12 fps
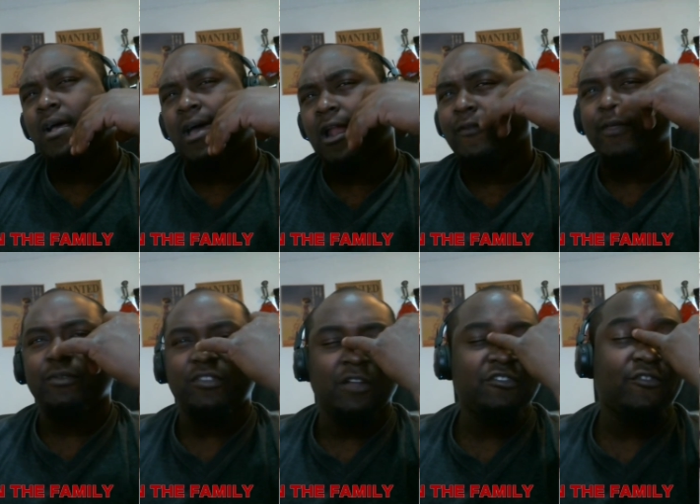I don't think we
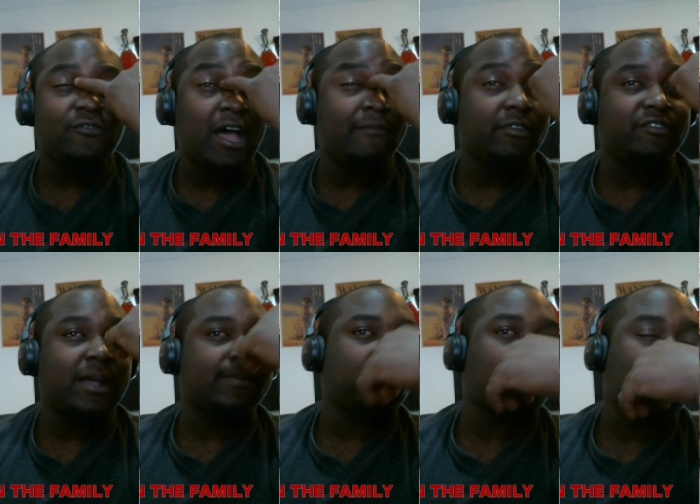saw G five in the
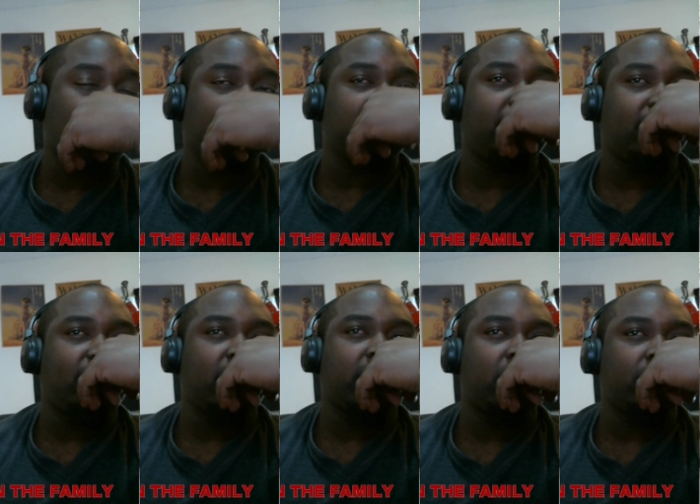chapter where Roman but
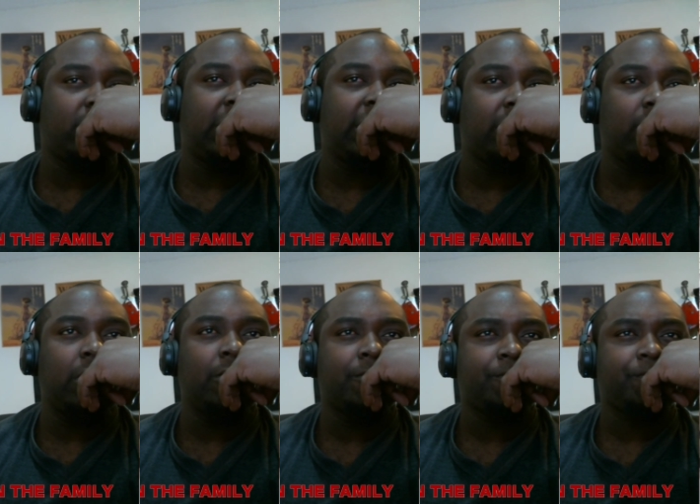fucking over uh, Garou.